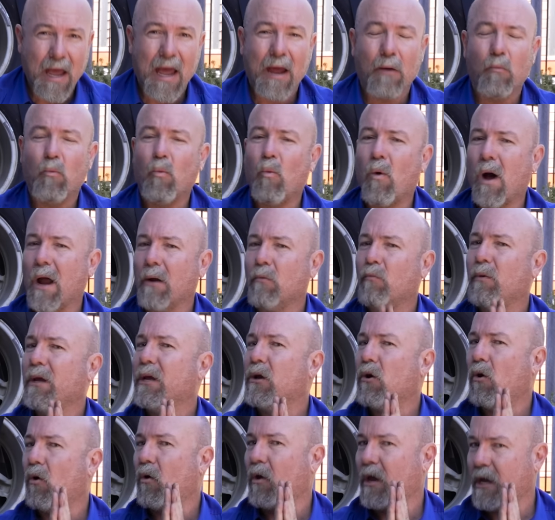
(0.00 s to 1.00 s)
and one we
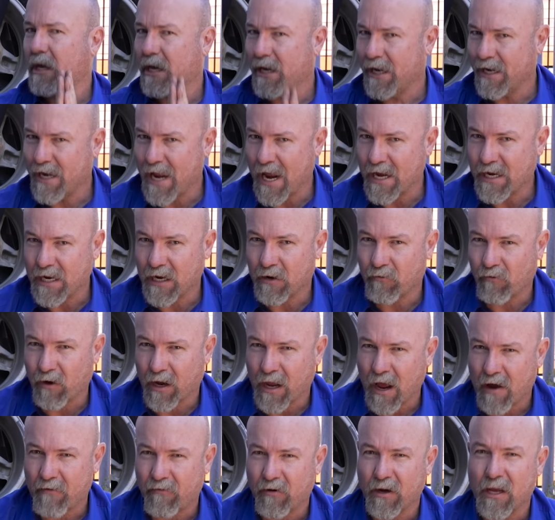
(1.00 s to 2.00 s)
call a kinetic
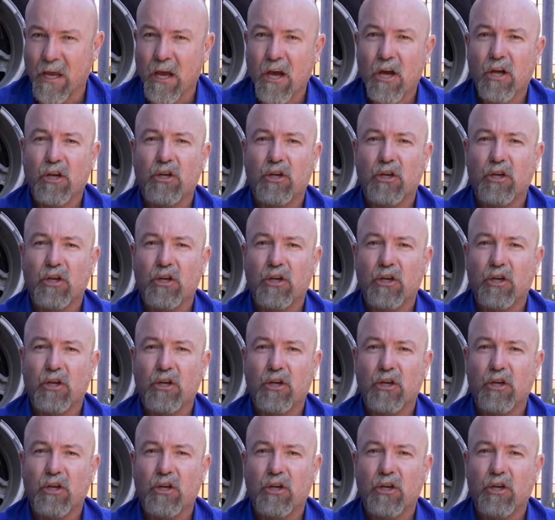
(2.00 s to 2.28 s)
recovery.